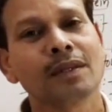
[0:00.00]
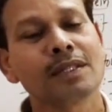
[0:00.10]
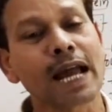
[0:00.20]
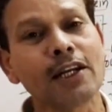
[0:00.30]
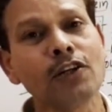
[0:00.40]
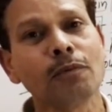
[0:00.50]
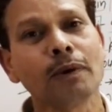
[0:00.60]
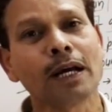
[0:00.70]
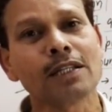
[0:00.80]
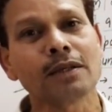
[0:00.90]

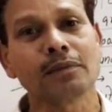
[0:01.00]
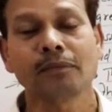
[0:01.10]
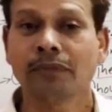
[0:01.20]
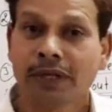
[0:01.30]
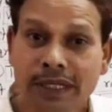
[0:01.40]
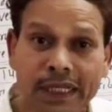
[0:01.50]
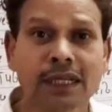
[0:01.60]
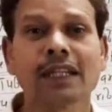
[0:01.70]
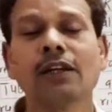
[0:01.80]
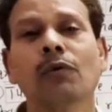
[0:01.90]
cytoplasm,
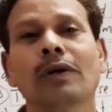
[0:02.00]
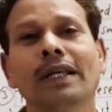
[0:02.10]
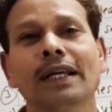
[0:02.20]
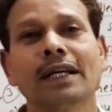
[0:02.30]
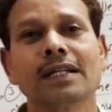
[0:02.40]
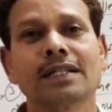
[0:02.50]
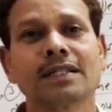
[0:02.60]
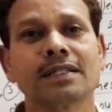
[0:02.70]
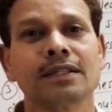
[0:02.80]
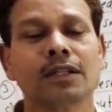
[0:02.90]
near the
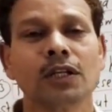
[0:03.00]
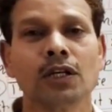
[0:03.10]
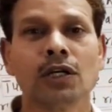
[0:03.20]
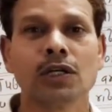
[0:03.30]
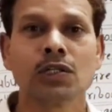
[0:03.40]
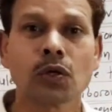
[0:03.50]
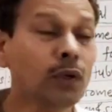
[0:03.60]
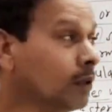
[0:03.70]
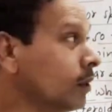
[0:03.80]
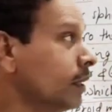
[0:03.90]
nucleus.
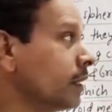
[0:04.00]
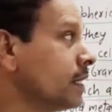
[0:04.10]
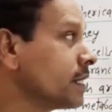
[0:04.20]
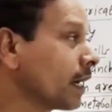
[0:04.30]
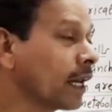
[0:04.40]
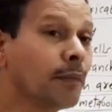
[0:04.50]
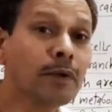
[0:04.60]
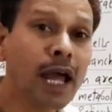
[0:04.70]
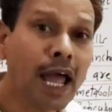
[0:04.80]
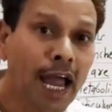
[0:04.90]
So, these are
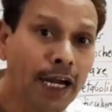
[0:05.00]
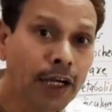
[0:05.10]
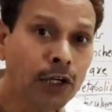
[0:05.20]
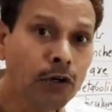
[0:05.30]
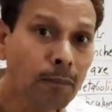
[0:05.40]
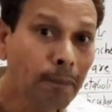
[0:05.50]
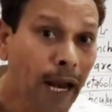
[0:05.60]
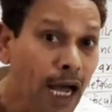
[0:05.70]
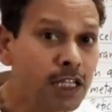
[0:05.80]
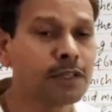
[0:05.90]
named
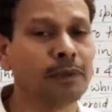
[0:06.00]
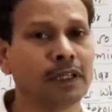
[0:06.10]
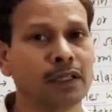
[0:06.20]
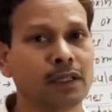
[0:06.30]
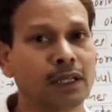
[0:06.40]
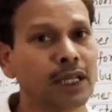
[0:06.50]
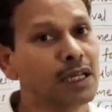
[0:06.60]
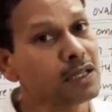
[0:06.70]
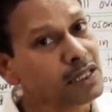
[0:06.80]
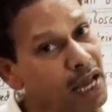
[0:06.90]
endoplasmic.
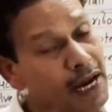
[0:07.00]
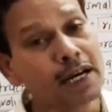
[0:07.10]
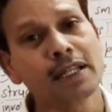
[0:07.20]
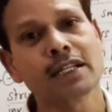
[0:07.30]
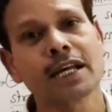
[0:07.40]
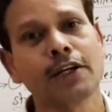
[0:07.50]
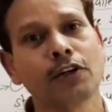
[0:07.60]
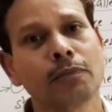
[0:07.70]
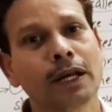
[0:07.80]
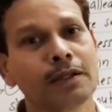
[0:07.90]
Inside the
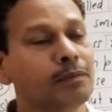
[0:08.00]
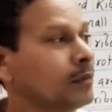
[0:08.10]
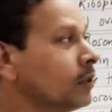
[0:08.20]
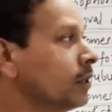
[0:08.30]
cytoplasm,